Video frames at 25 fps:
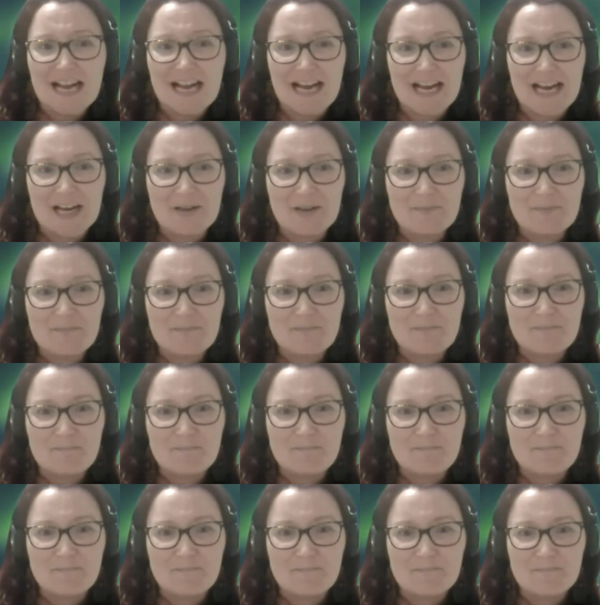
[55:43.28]

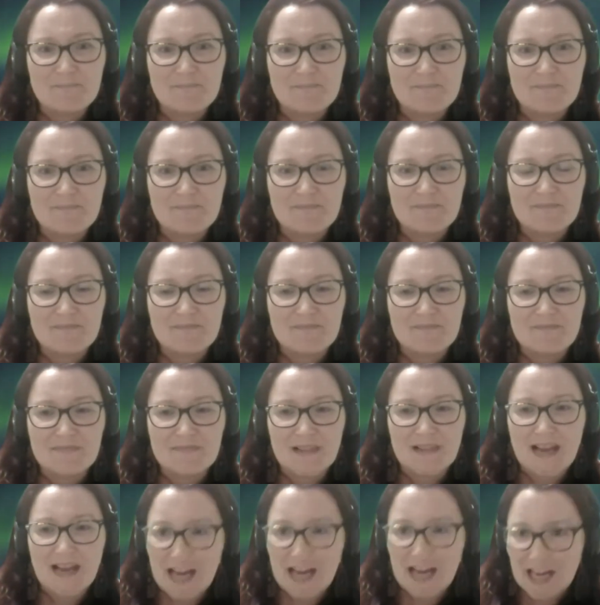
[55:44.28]

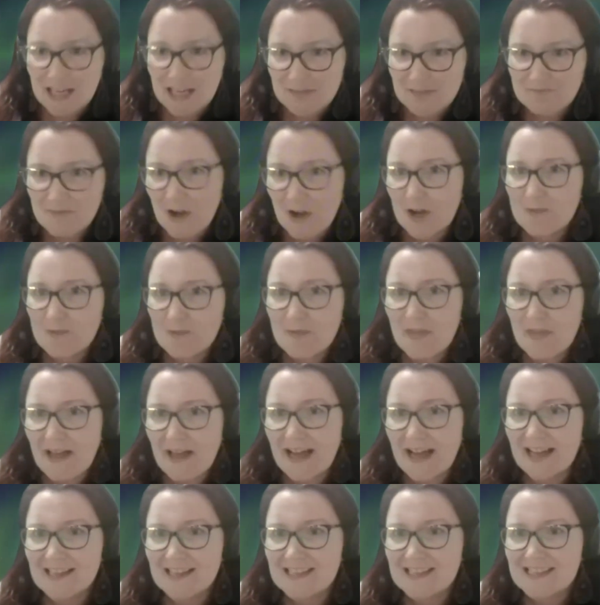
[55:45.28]
I hope
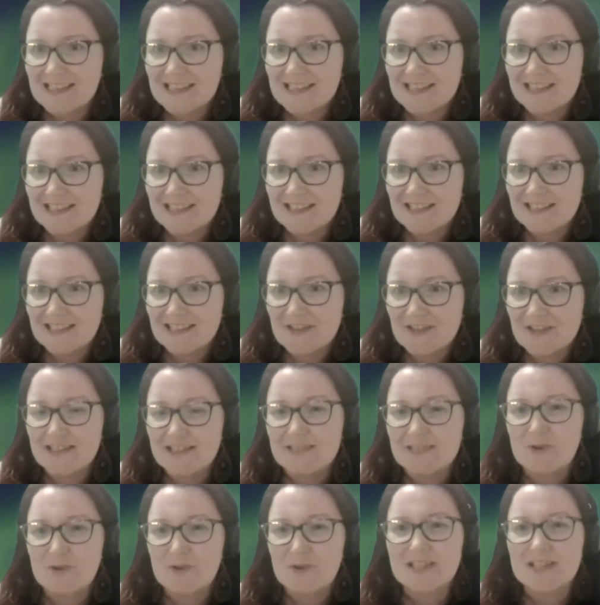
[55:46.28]
that those are
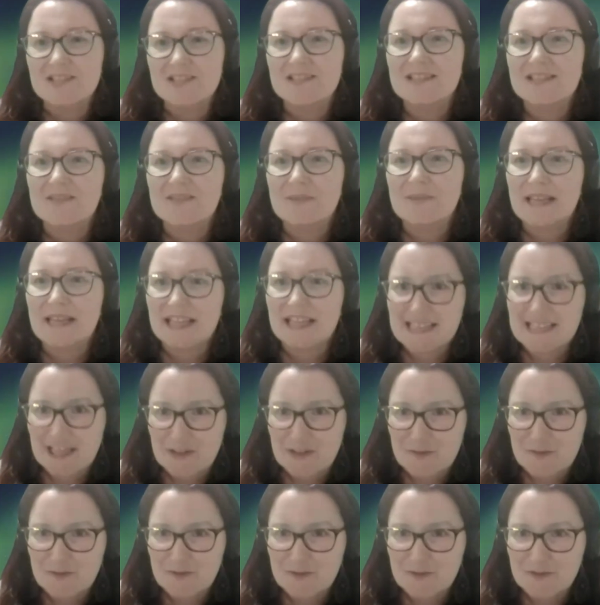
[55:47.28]
some questions that we can take
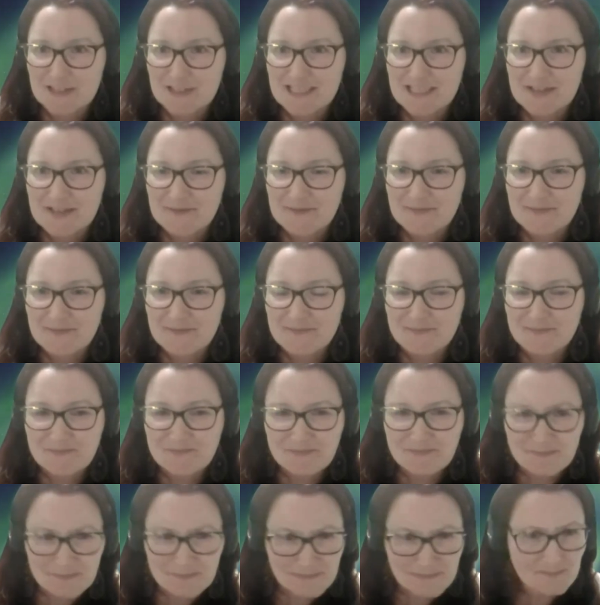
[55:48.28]
forward.
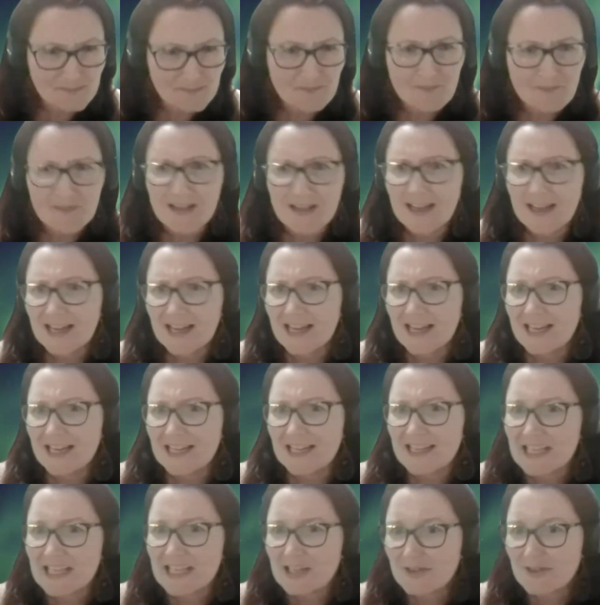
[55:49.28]

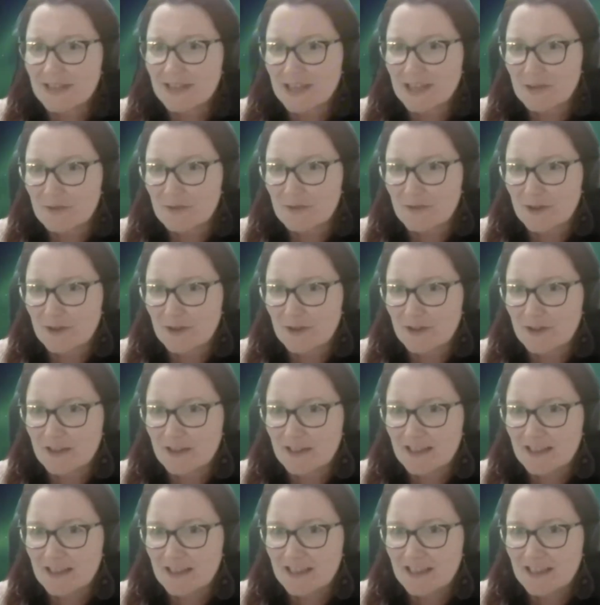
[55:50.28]
Thank you again for
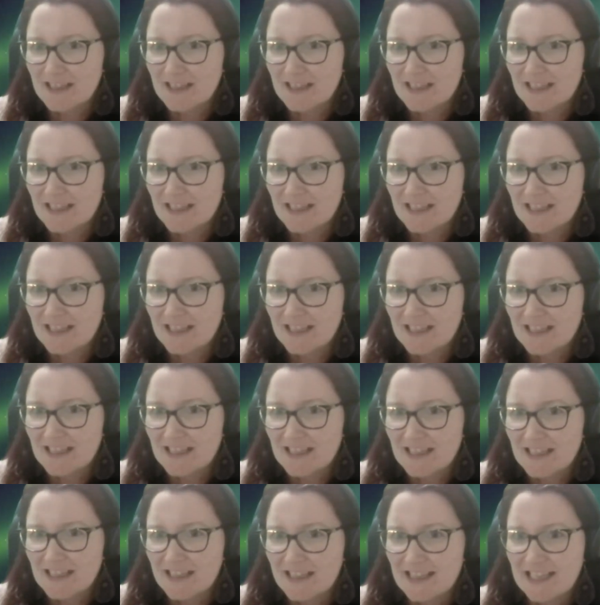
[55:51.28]

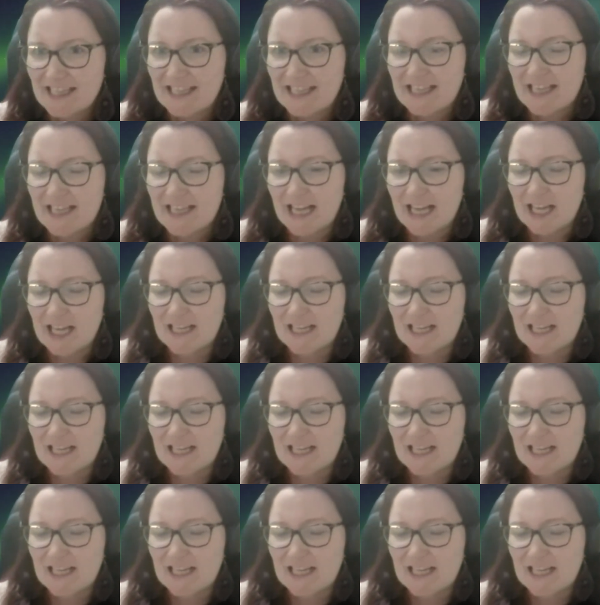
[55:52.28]
the